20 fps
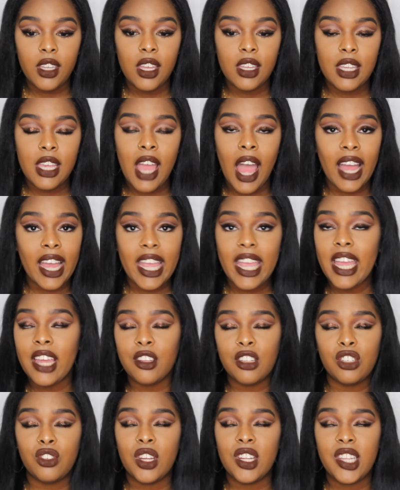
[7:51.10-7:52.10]
yeah, I
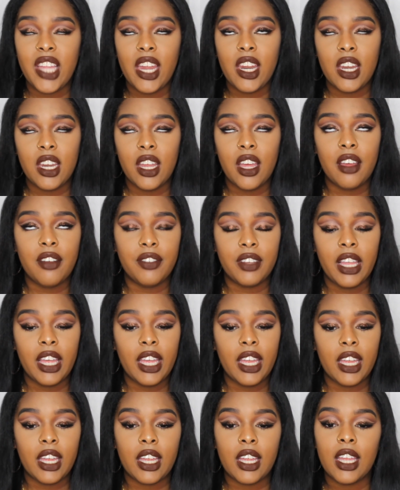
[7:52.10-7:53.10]
can't stress that enough.
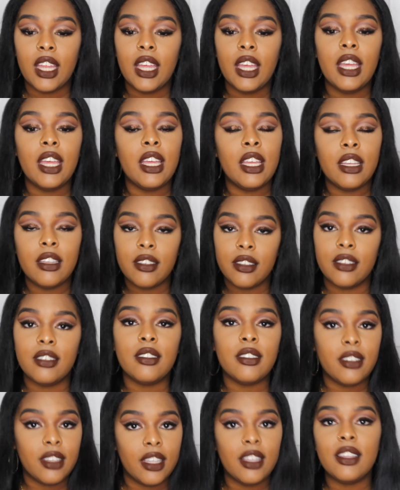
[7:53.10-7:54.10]
Like,
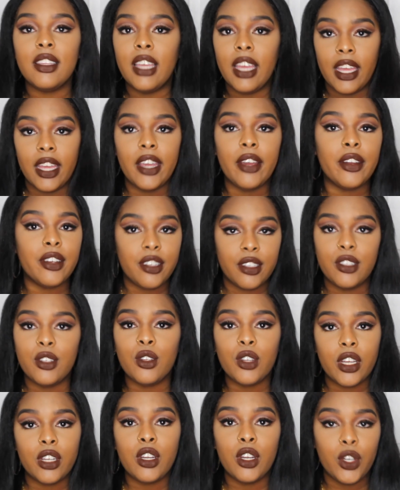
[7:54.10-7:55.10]
the hair is
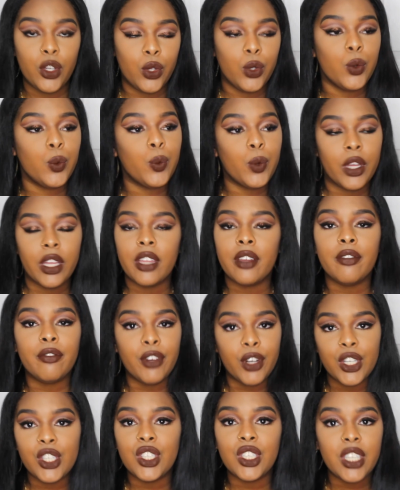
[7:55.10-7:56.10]
still gonna do what
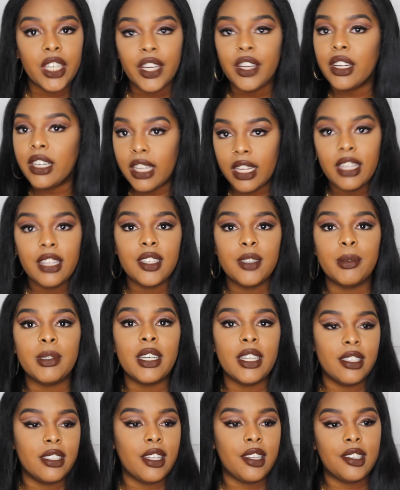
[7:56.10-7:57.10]
virgin hair does,
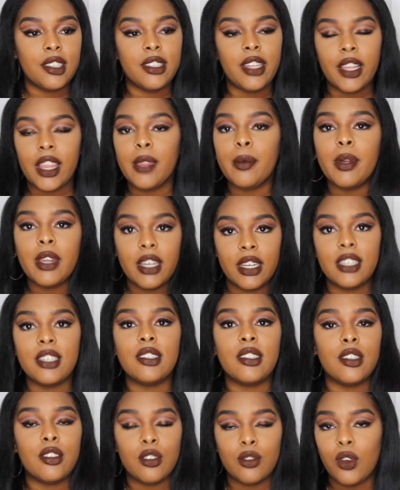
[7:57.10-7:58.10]
because that's exactly what it
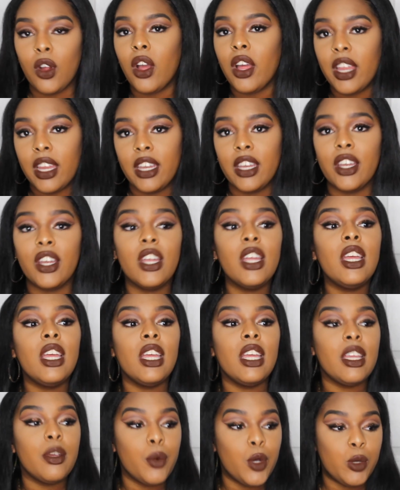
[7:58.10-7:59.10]
is. It's raw hair,
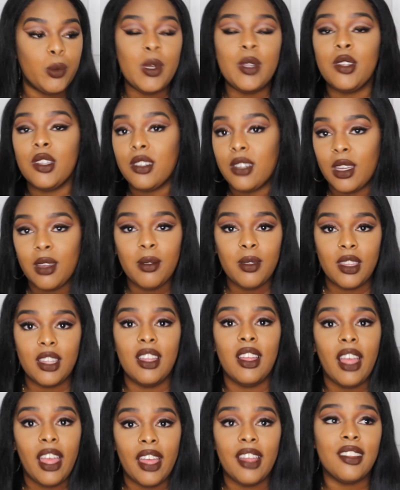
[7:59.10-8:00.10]
which means the same
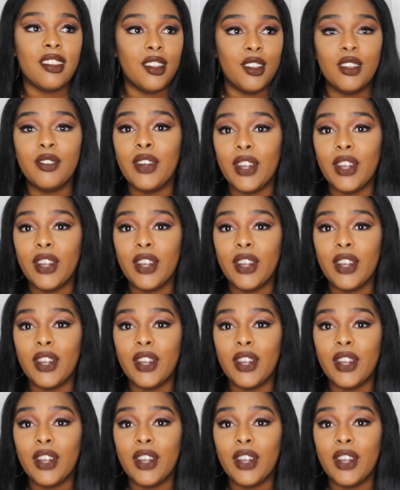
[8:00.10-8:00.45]
thing as it's